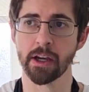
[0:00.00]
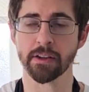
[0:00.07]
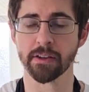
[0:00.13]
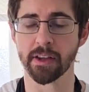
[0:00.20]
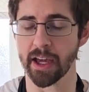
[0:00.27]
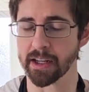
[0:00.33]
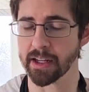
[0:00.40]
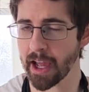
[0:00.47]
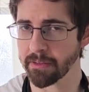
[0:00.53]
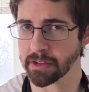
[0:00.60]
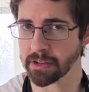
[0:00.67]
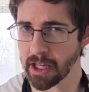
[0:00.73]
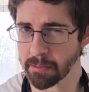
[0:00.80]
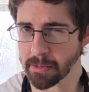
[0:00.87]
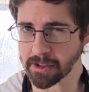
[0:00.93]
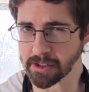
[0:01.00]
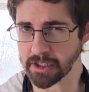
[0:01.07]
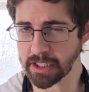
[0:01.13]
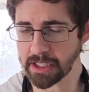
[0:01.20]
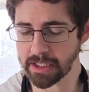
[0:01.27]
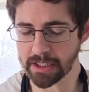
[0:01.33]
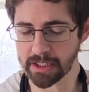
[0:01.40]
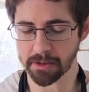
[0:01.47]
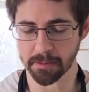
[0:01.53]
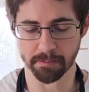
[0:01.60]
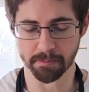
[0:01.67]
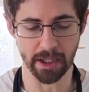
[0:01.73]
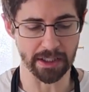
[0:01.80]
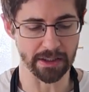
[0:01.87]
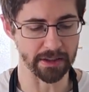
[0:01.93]
that having that much tea in it
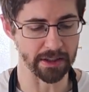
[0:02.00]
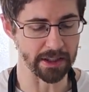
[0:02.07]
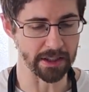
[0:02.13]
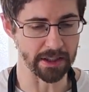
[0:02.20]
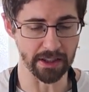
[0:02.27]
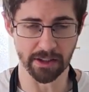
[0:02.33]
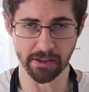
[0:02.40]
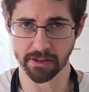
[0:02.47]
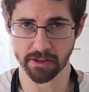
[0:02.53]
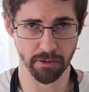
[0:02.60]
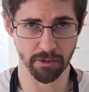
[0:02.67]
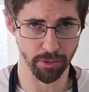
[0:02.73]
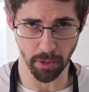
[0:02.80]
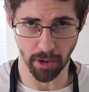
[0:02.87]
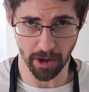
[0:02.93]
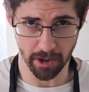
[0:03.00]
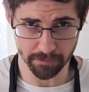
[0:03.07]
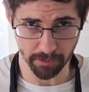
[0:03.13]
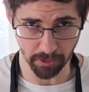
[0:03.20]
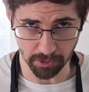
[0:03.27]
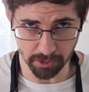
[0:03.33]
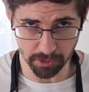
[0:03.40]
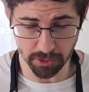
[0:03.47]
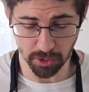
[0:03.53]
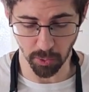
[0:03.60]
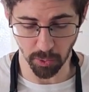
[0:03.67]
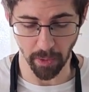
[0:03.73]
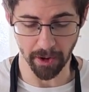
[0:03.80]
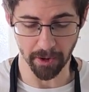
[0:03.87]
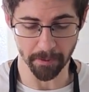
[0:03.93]
made the yeast thrive a little too
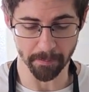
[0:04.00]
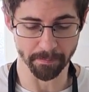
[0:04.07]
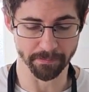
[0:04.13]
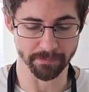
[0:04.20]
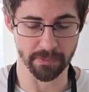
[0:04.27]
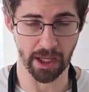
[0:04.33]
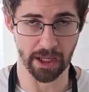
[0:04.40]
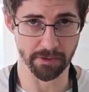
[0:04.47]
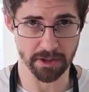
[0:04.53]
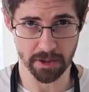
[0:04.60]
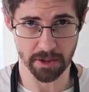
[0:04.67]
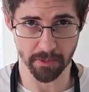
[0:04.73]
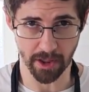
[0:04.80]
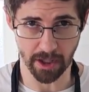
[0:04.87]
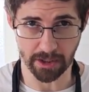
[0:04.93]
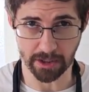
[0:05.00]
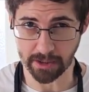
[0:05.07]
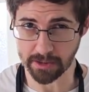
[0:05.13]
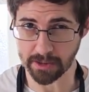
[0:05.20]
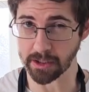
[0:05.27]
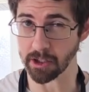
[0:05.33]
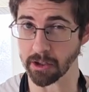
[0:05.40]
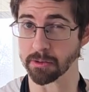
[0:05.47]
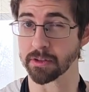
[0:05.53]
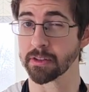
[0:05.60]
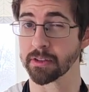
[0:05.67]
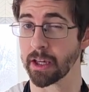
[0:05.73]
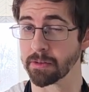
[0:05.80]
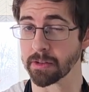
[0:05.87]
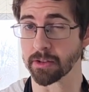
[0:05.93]
well, gave us some of that yeasty notes,
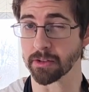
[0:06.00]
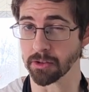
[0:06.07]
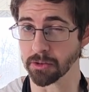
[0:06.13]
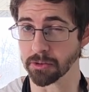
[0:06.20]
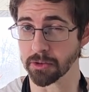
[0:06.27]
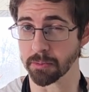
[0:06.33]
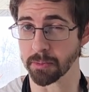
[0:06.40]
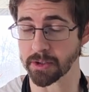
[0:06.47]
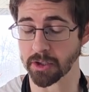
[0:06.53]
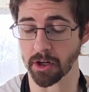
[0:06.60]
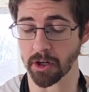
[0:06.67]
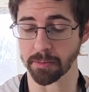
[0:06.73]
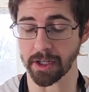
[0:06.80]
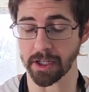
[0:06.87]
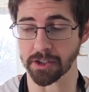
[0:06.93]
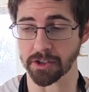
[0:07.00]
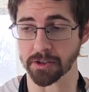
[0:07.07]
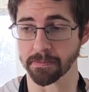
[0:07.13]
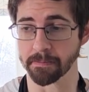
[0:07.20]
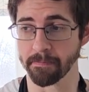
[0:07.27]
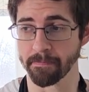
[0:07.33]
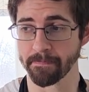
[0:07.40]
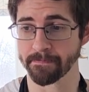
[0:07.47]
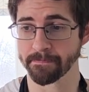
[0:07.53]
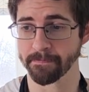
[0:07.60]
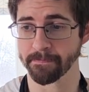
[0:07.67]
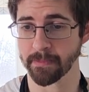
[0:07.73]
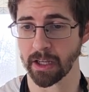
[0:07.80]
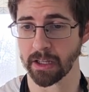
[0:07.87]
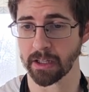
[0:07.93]
gave us a little too much carbonation,
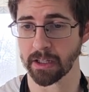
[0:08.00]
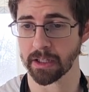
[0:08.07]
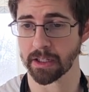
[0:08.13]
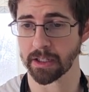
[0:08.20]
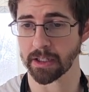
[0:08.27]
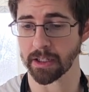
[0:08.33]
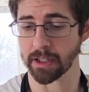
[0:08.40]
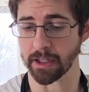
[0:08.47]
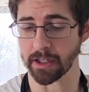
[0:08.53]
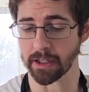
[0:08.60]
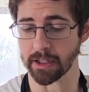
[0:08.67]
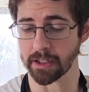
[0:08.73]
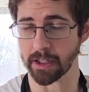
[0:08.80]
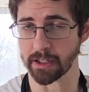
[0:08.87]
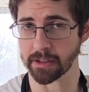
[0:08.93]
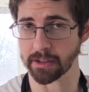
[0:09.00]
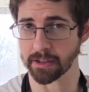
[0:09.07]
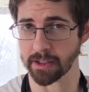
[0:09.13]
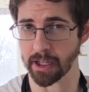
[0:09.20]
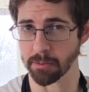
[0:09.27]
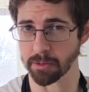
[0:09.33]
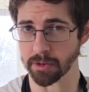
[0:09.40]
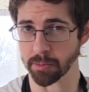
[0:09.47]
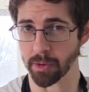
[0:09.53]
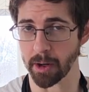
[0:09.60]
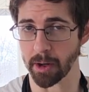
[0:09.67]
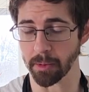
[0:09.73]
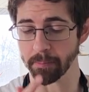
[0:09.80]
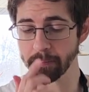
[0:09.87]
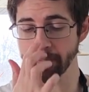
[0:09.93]
and I think that was a
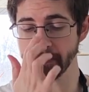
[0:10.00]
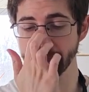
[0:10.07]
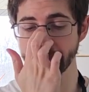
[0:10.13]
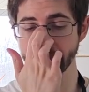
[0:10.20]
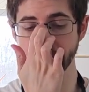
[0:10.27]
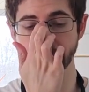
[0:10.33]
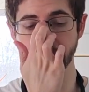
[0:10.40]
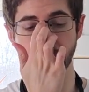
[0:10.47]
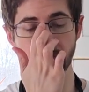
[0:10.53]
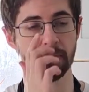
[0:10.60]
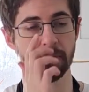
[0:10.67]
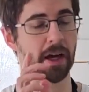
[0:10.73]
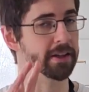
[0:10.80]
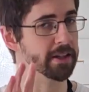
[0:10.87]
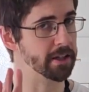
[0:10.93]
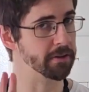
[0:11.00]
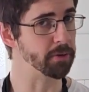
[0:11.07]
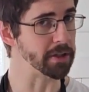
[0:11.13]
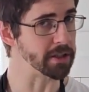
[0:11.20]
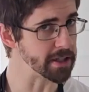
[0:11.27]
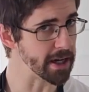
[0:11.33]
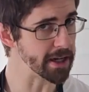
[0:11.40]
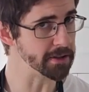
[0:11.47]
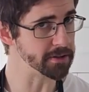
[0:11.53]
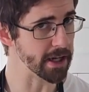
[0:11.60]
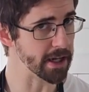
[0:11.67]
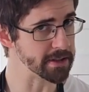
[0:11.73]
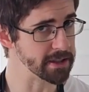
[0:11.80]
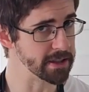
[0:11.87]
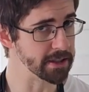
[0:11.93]
problem. I think if we dialed
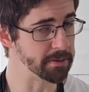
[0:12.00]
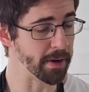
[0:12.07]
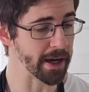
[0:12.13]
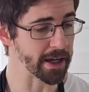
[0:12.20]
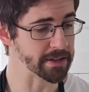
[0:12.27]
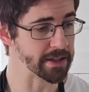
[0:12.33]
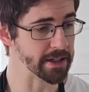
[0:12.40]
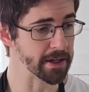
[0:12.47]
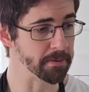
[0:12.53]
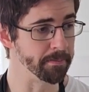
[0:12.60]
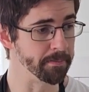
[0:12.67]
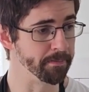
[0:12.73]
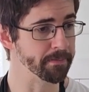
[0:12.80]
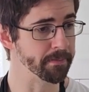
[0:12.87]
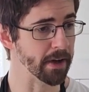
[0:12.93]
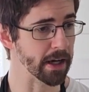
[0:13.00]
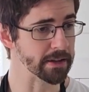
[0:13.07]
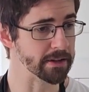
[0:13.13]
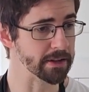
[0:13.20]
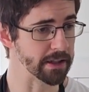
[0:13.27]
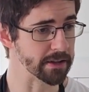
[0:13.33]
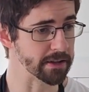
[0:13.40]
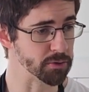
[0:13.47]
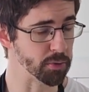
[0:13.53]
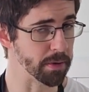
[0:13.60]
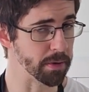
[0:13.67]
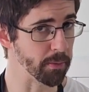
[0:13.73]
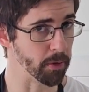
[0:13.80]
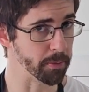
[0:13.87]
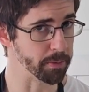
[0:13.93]
that tea back down, I think this would
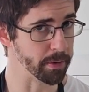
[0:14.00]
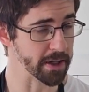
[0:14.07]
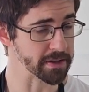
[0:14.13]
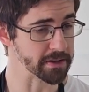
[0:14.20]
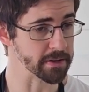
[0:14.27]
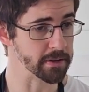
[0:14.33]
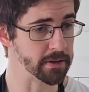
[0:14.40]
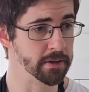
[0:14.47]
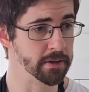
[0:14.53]
be more pleasant.